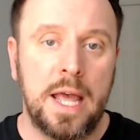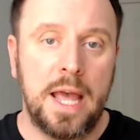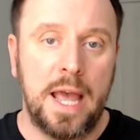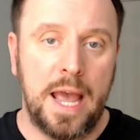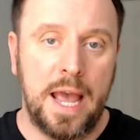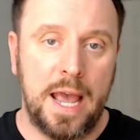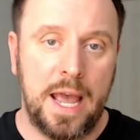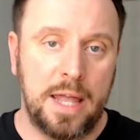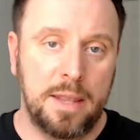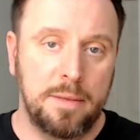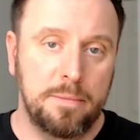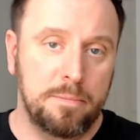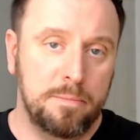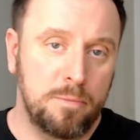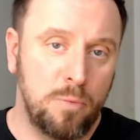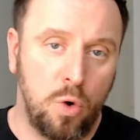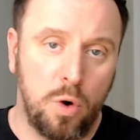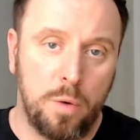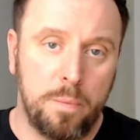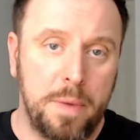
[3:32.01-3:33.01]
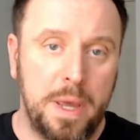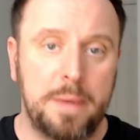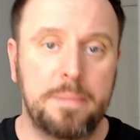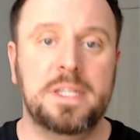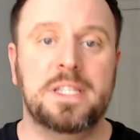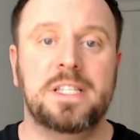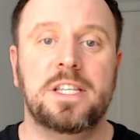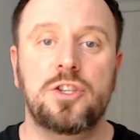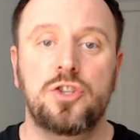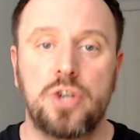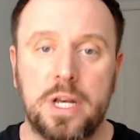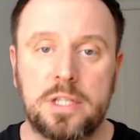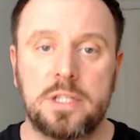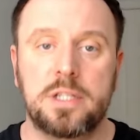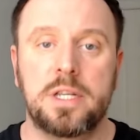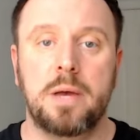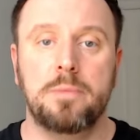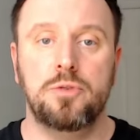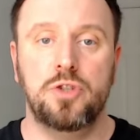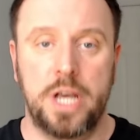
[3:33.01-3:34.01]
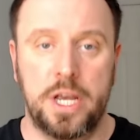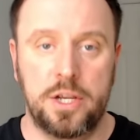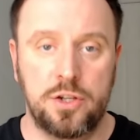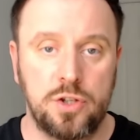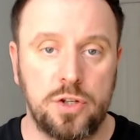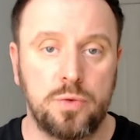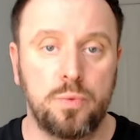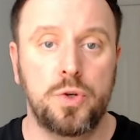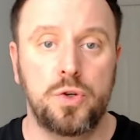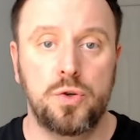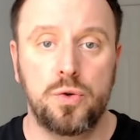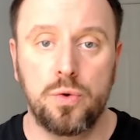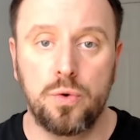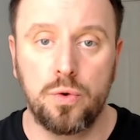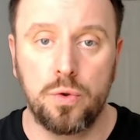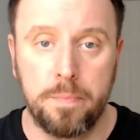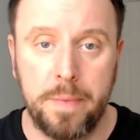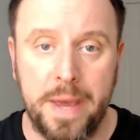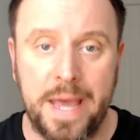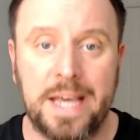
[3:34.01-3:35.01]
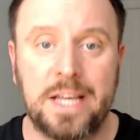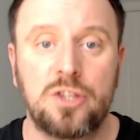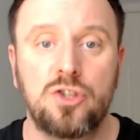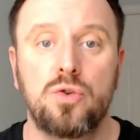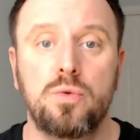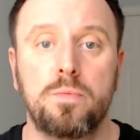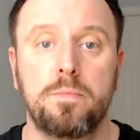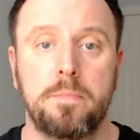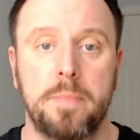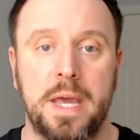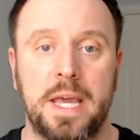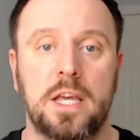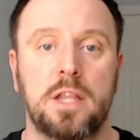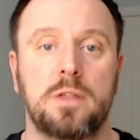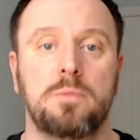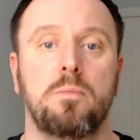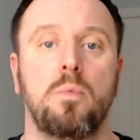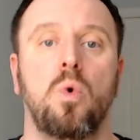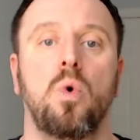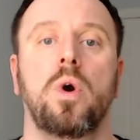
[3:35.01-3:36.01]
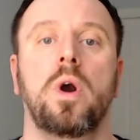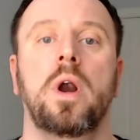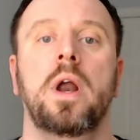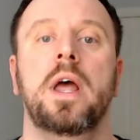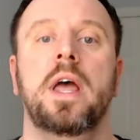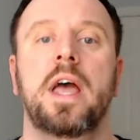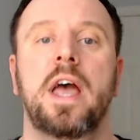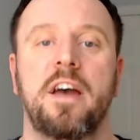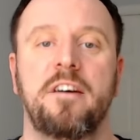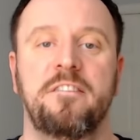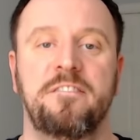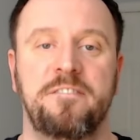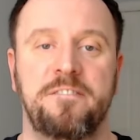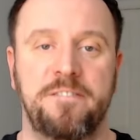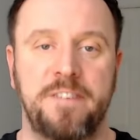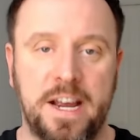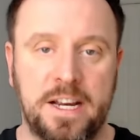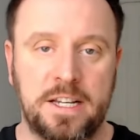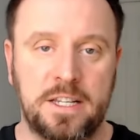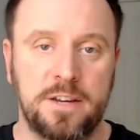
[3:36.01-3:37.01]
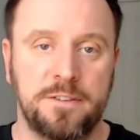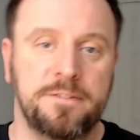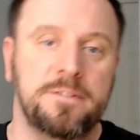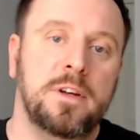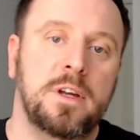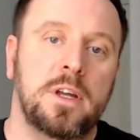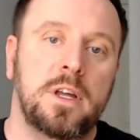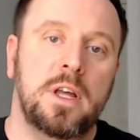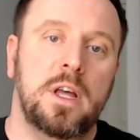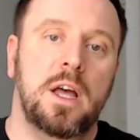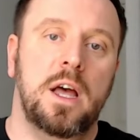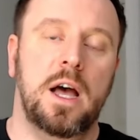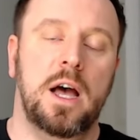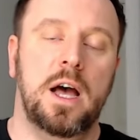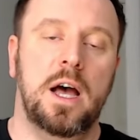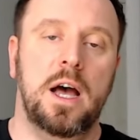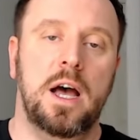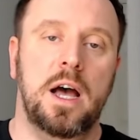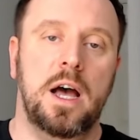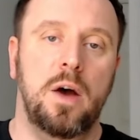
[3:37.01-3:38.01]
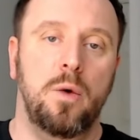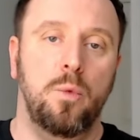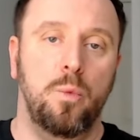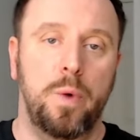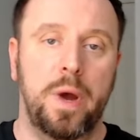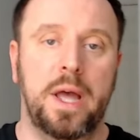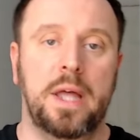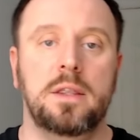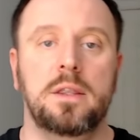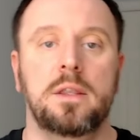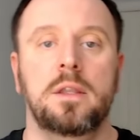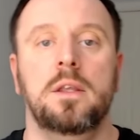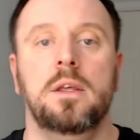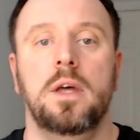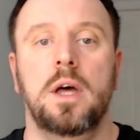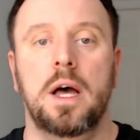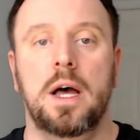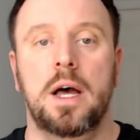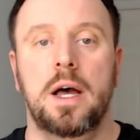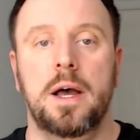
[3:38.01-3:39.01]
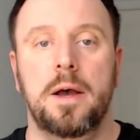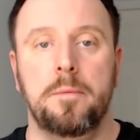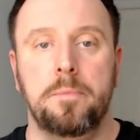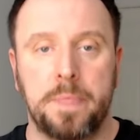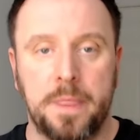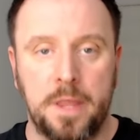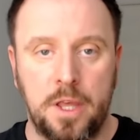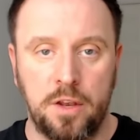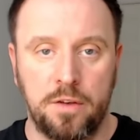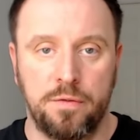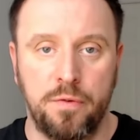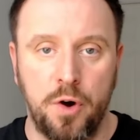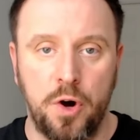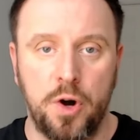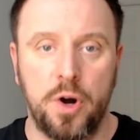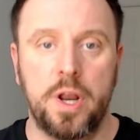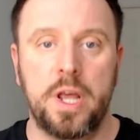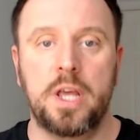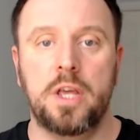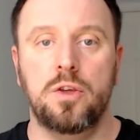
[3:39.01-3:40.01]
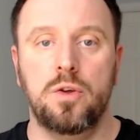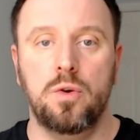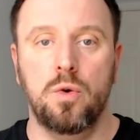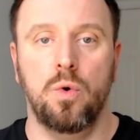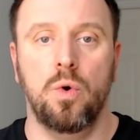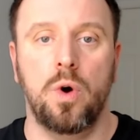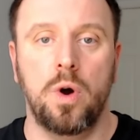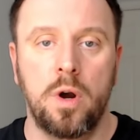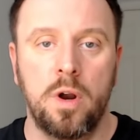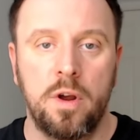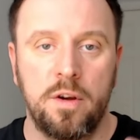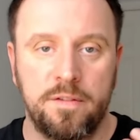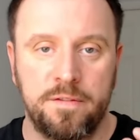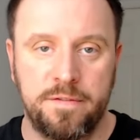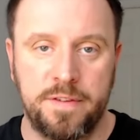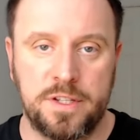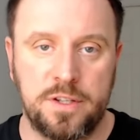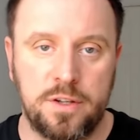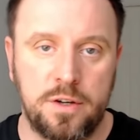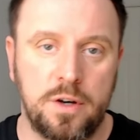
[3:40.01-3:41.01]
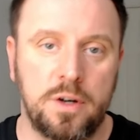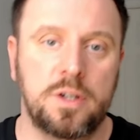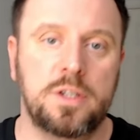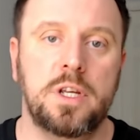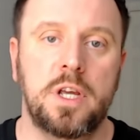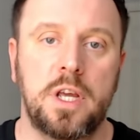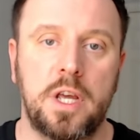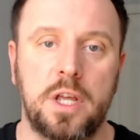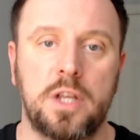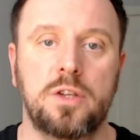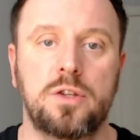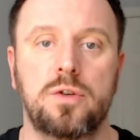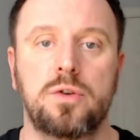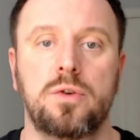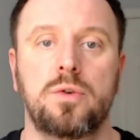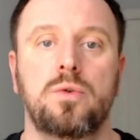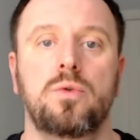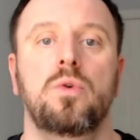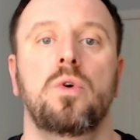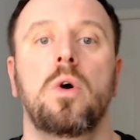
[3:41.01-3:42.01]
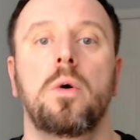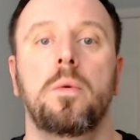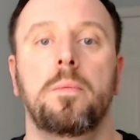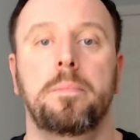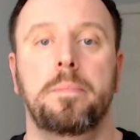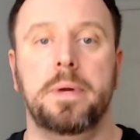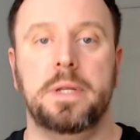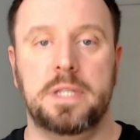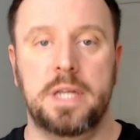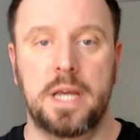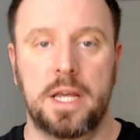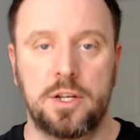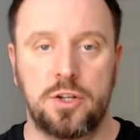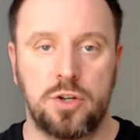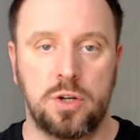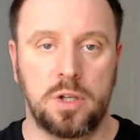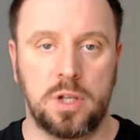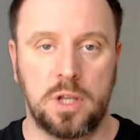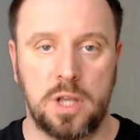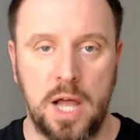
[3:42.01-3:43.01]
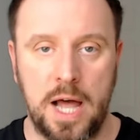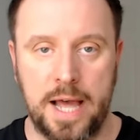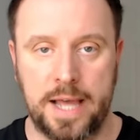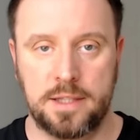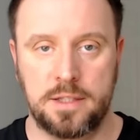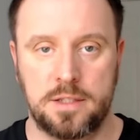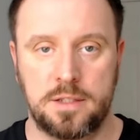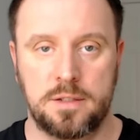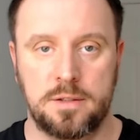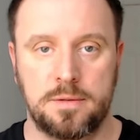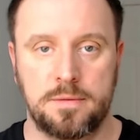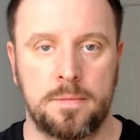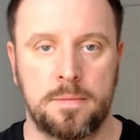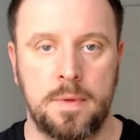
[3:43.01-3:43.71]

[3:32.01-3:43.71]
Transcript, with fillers: and or maybe suggest some changes which you could make to make it more effective uh, when uh, converting your visitors into potential clients.